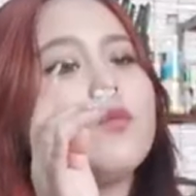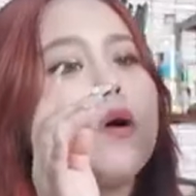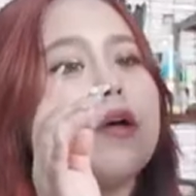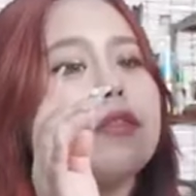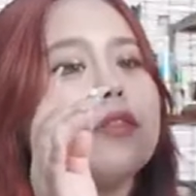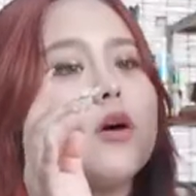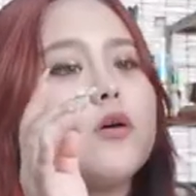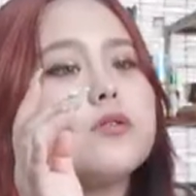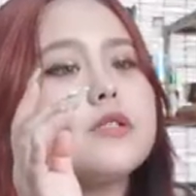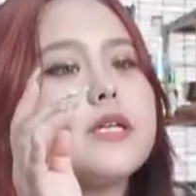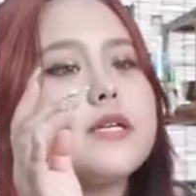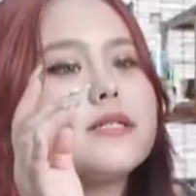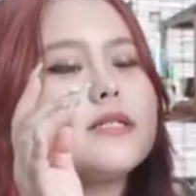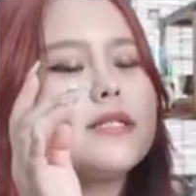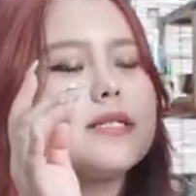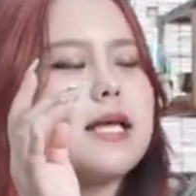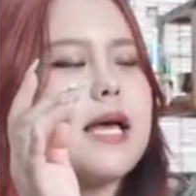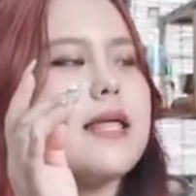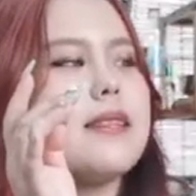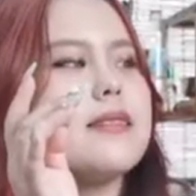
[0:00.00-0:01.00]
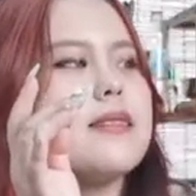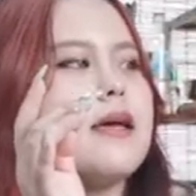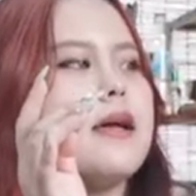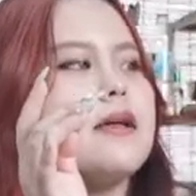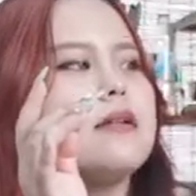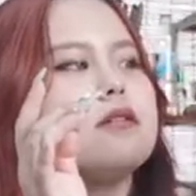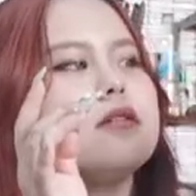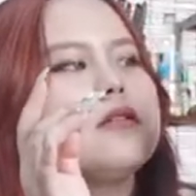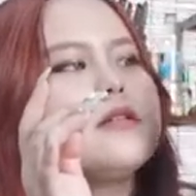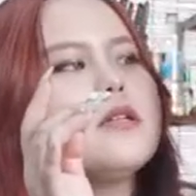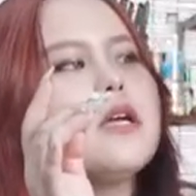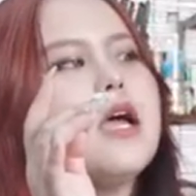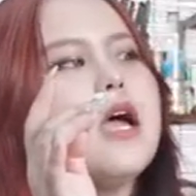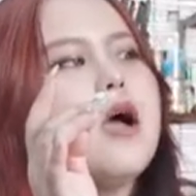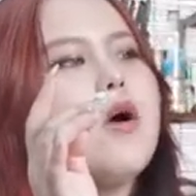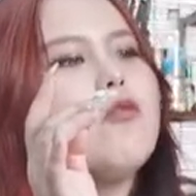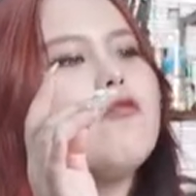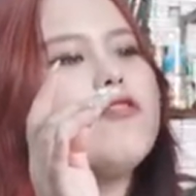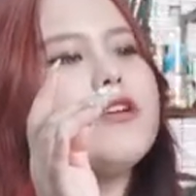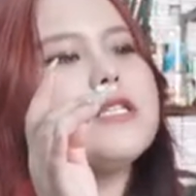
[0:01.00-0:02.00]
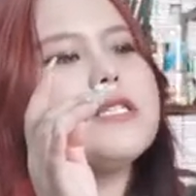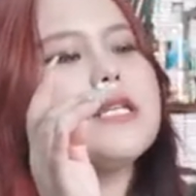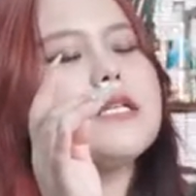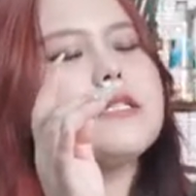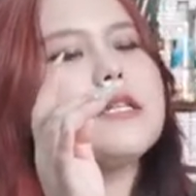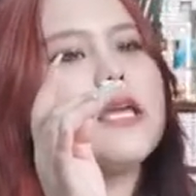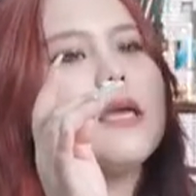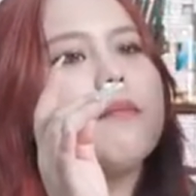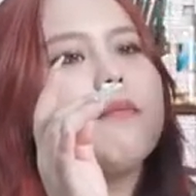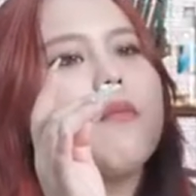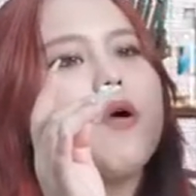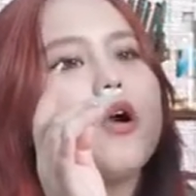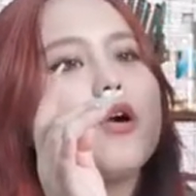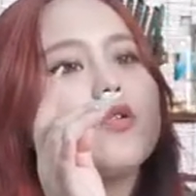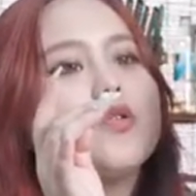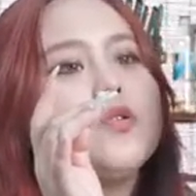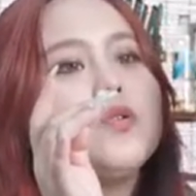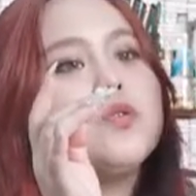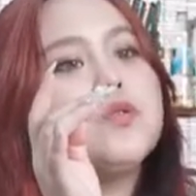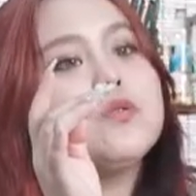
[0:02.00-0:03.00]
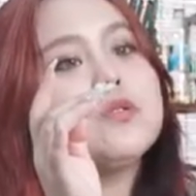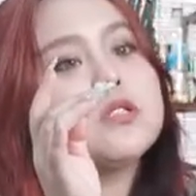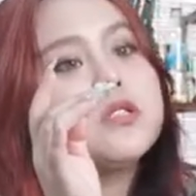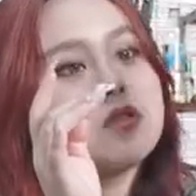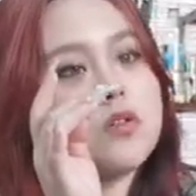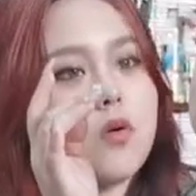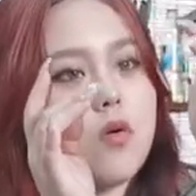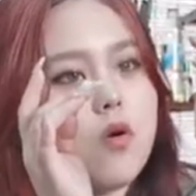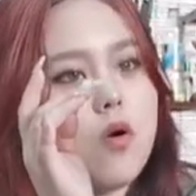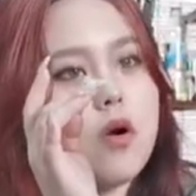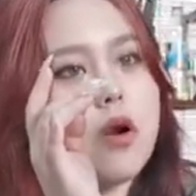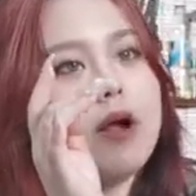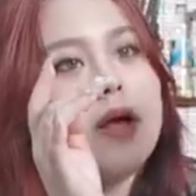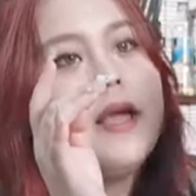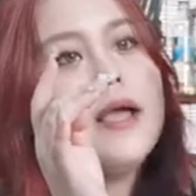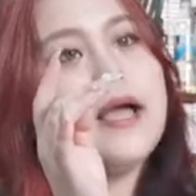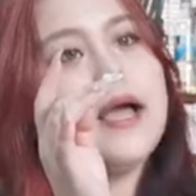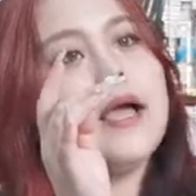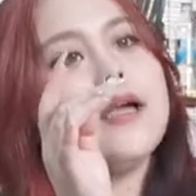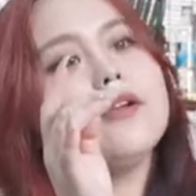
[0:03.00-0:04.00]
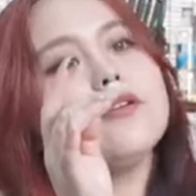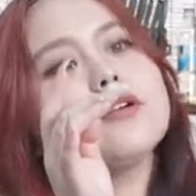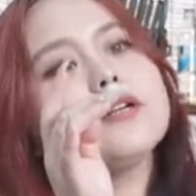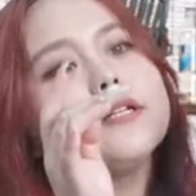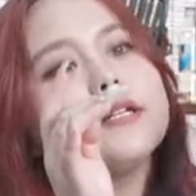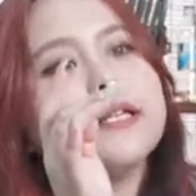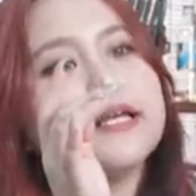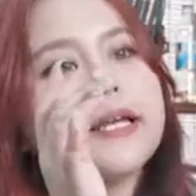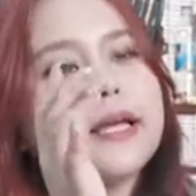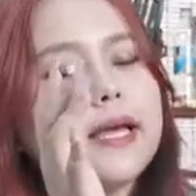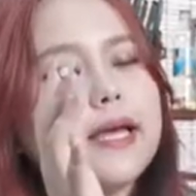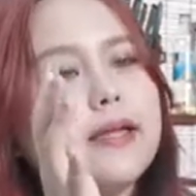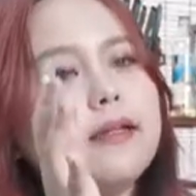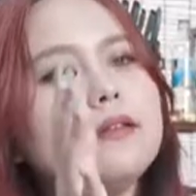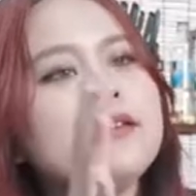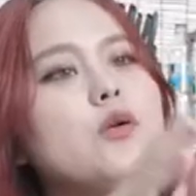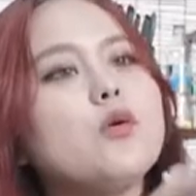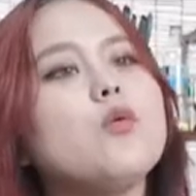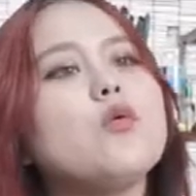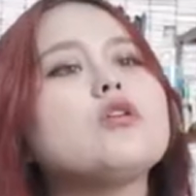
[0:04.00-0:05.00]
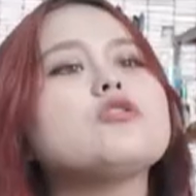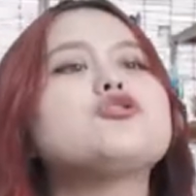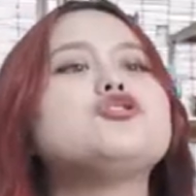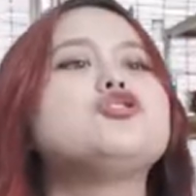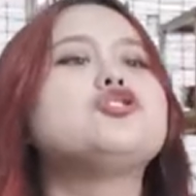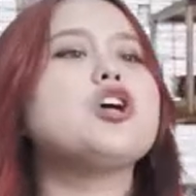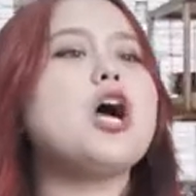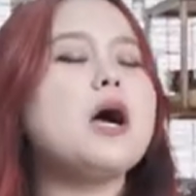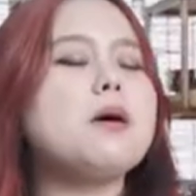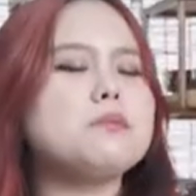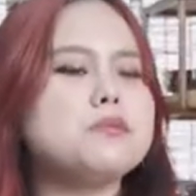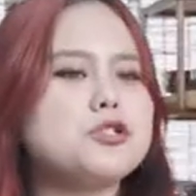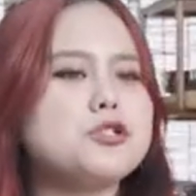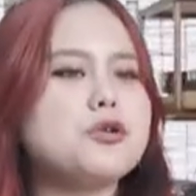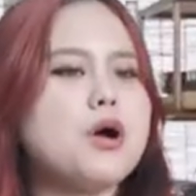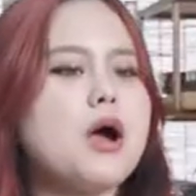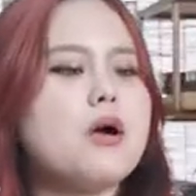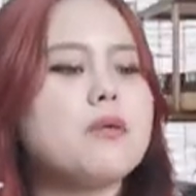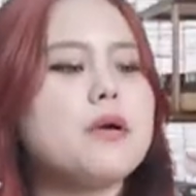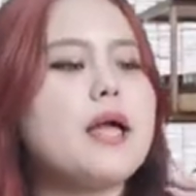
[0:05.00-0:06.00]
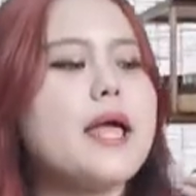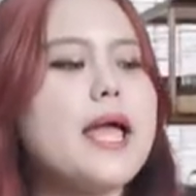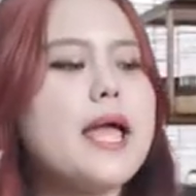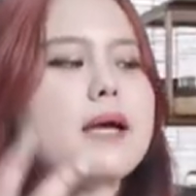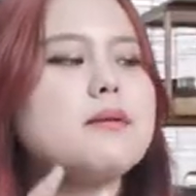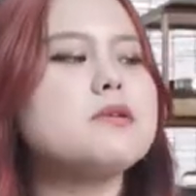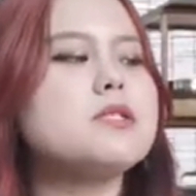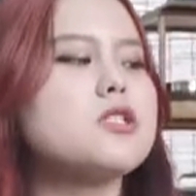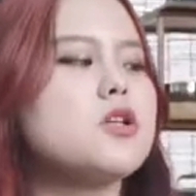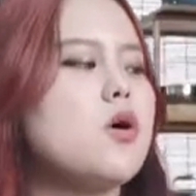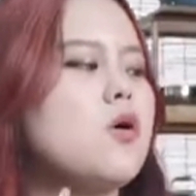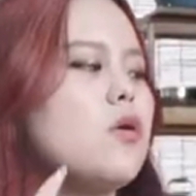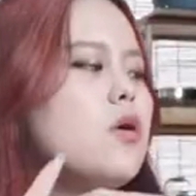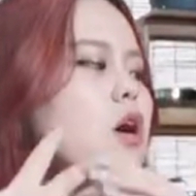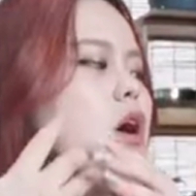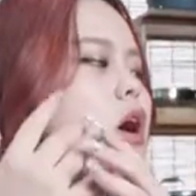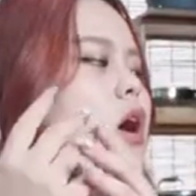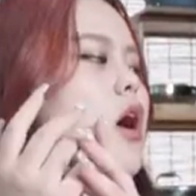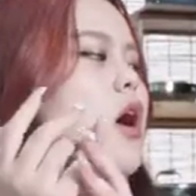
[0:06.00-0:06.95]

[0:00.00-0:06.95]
one notice said that visit Imarku store and you click in you will jump to our Amazon